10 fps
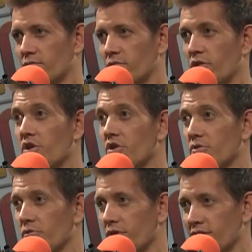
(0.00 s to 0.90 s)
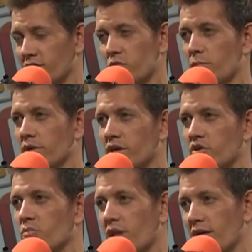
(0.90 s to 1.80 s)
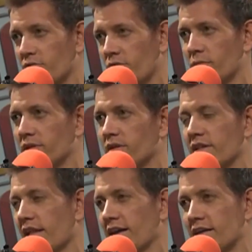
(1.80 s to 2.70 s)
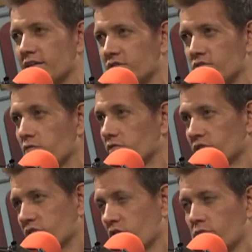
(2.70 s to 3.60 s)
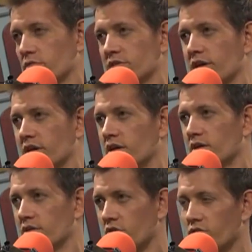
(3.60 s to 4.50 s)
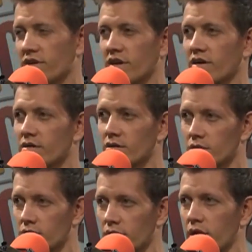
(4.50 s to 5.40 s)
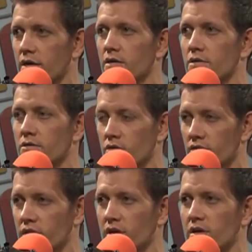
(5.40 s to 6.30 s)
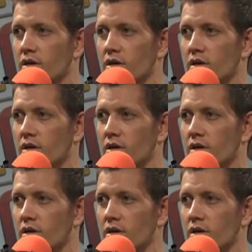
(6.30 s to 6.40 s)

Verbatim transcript: for new because we are building a new platform in, Latin is novus, so it was like novica. Novica, yeah, okay. Novica.